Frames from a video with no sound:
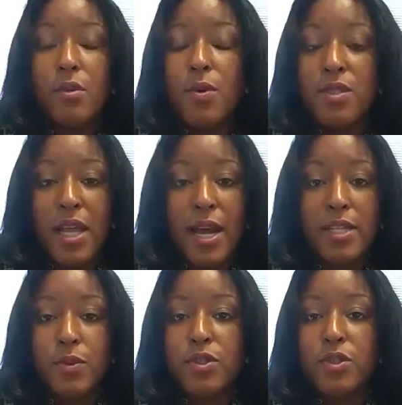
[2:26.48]
cruise
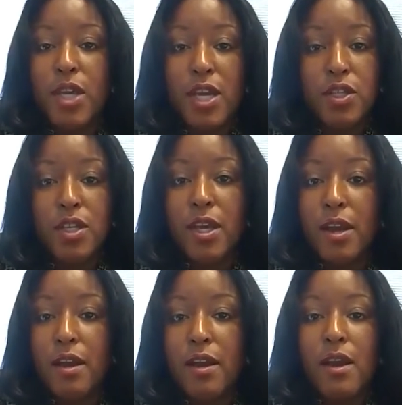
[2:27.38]
lines were changing
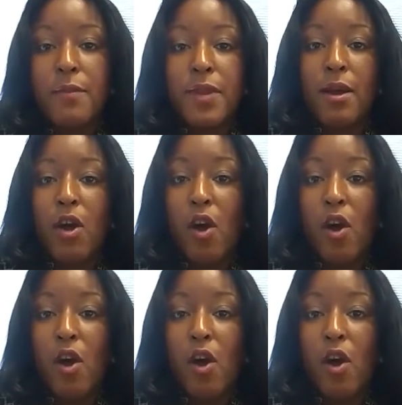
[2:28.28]
their um,